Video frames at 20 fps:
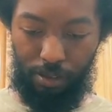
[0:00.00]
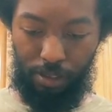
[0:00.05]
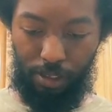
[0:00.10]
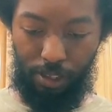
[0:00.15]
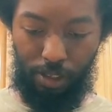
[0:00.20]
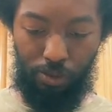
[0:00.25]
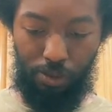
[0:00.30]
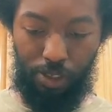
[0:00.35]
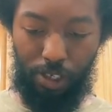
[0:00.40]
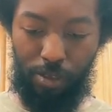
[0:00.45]

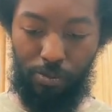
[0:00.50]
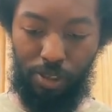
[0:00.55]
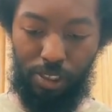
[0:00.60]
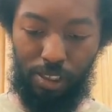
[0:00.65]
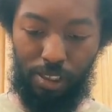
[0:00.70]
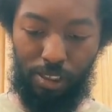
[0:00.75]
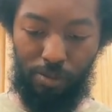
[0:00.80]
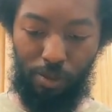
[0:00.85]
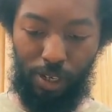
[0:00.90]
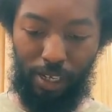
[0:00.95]

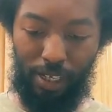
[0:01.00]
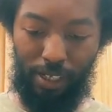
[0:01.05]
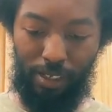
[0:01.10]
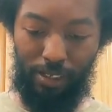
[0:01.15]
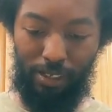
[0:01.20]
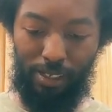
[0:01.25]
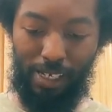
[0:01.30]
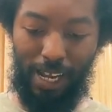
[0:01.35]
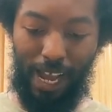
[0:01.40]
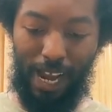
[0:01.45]
Cucumbers is
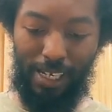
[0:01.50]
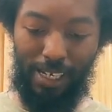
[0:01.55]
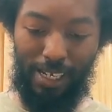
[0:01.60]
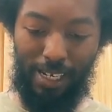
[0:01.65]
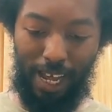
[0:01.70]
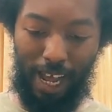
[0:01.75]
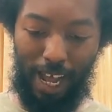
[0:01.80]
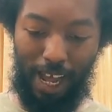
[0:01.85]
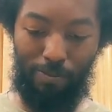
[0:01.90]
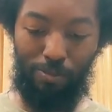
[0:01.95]
what?
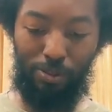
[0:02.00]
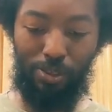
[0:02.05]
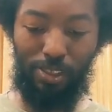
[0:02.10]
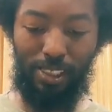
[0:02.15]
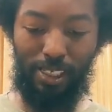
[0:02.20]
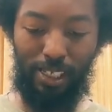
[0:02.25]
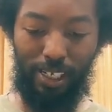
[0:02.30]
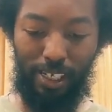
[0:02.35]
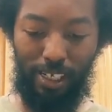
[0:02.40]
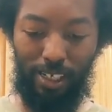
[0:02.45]

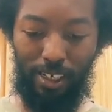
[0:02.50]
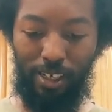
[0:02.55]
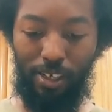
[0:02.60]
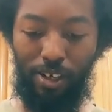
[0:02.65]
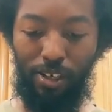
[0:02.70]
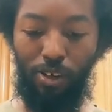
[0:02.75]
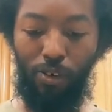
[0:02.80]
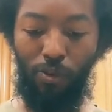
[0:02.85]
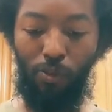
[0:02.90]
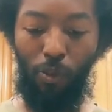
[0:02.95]
99%
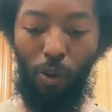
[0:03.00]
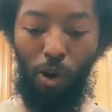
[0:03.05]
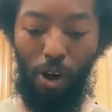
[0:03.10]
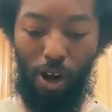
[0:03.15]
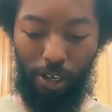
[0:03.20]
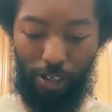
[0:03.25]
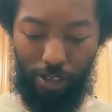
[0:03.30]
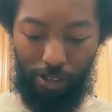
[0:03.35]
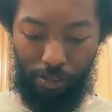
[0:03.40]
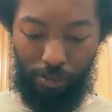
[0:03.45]

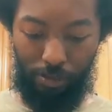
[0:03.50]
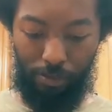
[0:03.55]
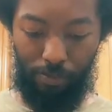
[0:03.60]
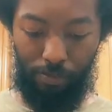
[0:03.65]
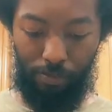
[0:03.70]
water.